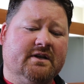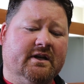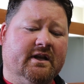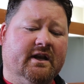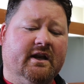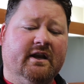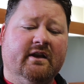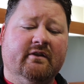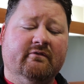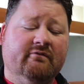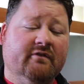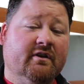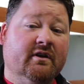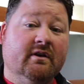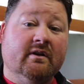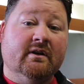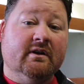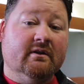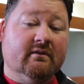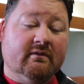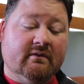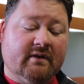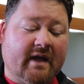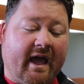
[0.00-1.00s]
and he didn't even
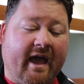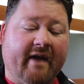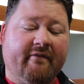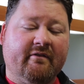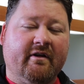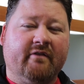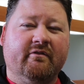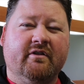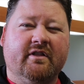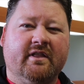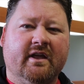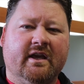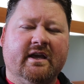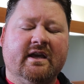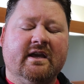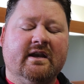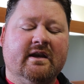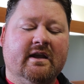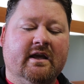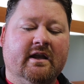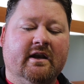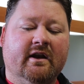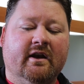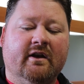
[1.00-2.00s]
have everything he
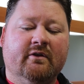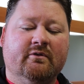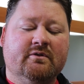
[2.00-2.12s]
needed.